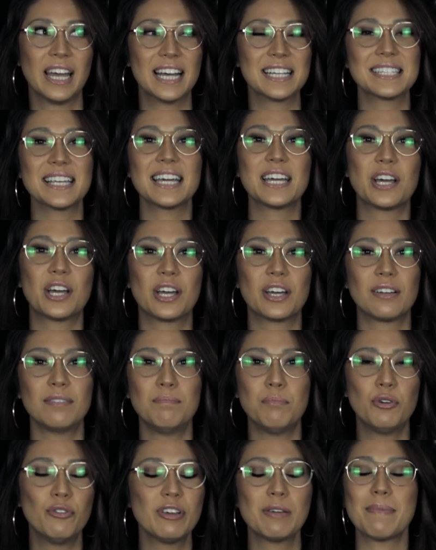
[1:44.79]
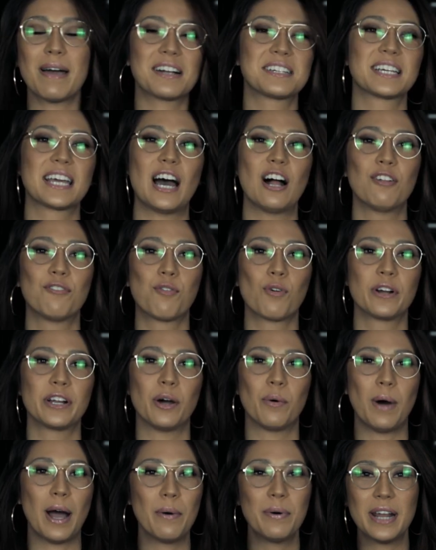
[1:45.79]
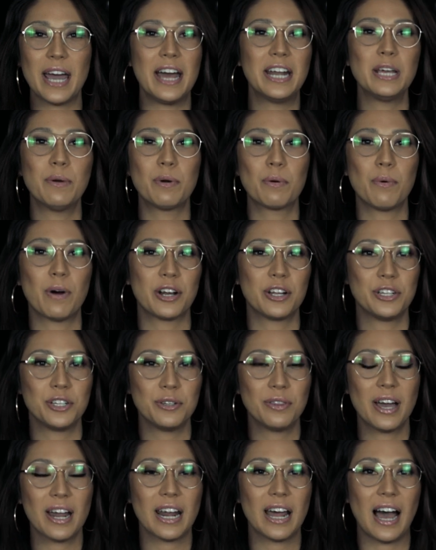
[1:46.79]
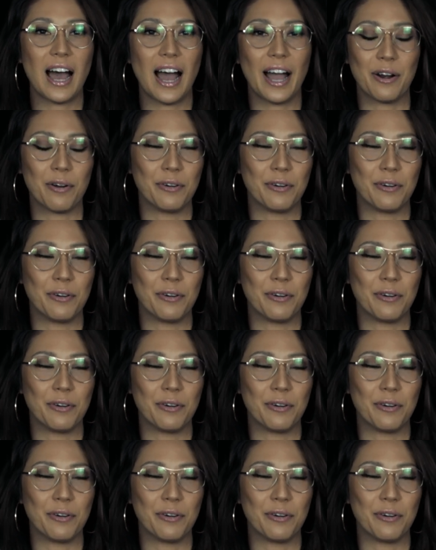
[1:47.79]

It's like moving back to California. Why would anyone want to do that?